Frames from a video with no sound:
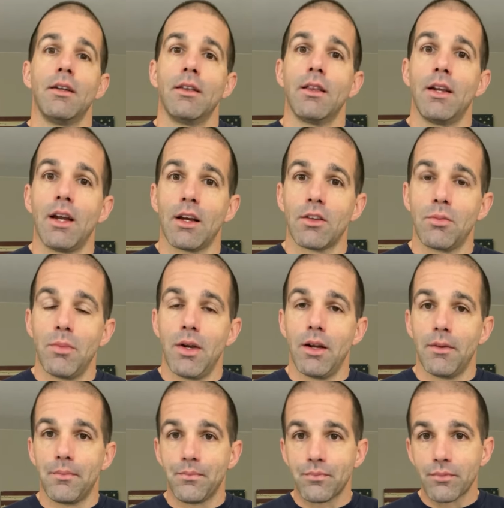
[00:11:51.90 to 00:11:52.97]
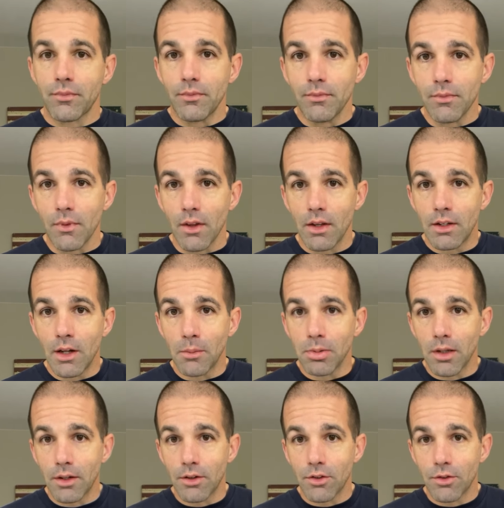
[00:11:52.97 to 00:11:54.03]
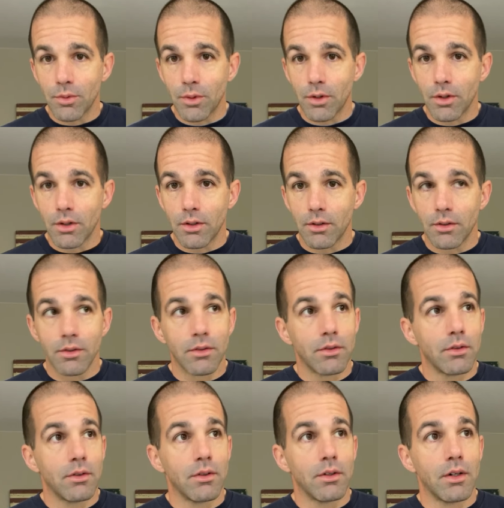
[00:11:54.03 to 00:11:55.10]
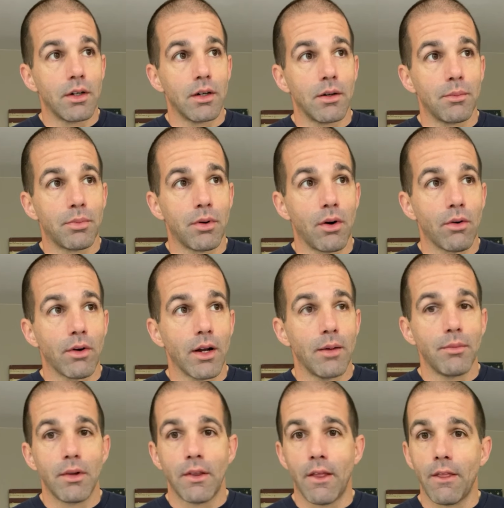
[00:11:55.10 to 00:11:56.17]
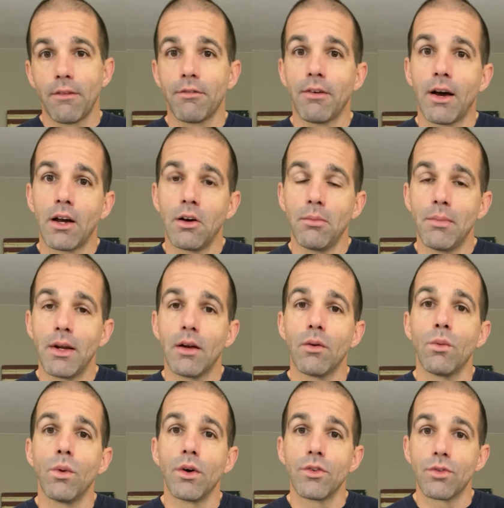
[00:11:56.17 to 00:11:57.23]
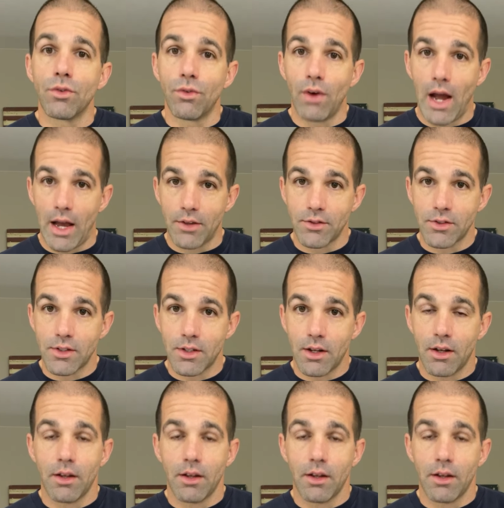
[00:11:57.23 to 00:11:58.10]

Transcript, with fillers: The next minute, double unders were uh, programmed and then the final minute was rest.